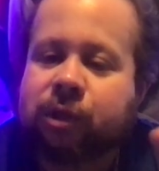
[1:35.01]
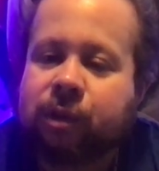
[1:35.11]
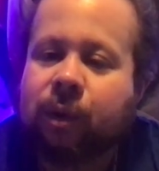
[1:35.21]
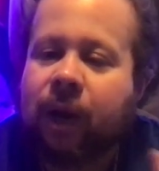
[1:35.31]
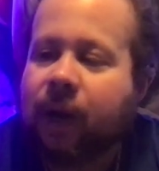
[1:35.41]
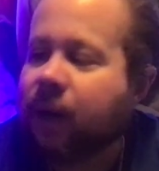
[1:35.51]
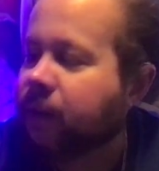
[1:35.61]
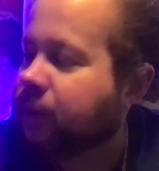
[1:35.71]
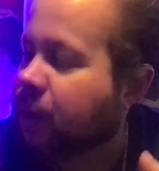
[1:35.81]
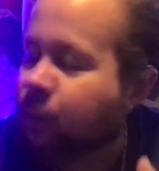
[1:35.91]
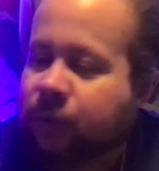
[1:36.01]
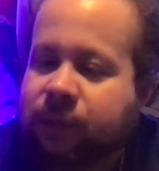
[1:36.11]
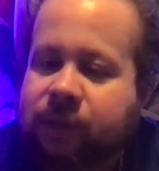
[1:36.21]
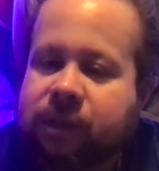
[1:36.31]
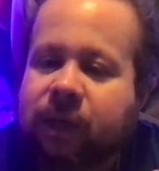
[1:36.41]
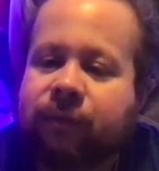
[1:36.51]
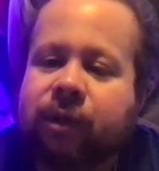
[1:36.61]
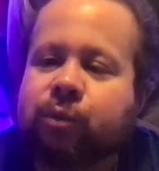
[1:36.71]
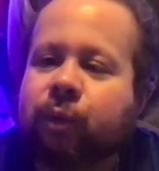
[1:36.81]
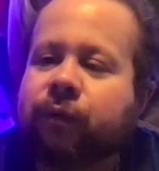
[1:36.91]
so high that I wanted to save
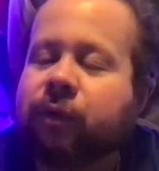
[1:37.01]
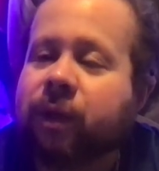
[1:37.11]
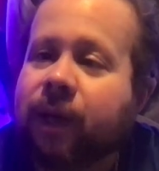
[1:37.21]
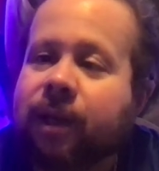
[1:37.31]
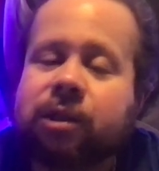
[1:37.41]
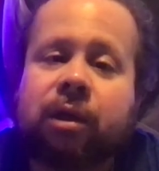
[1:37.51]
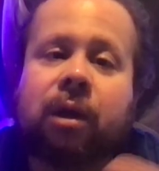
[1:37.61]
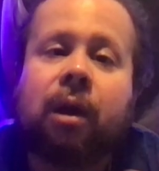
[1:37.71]
this one for last.